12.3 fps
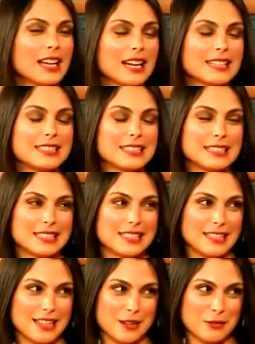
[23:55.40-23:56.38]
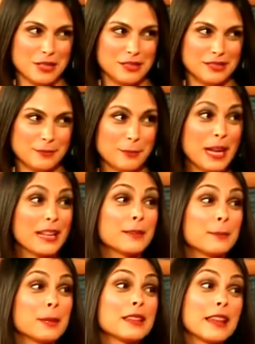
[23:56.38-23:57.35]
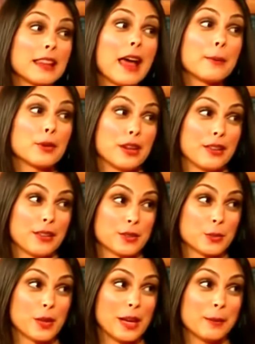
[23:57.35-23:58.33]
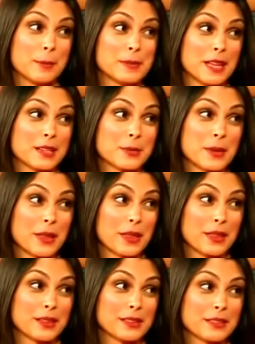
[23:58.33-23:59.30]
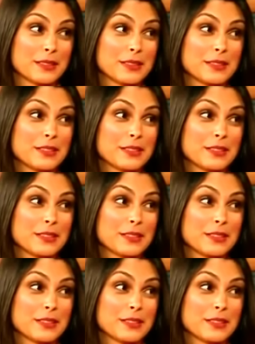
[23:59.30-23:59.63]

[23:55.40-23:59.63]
didn't see that one. But, I, but Labyrinth is what I'm obsessed with. Oh, yeah.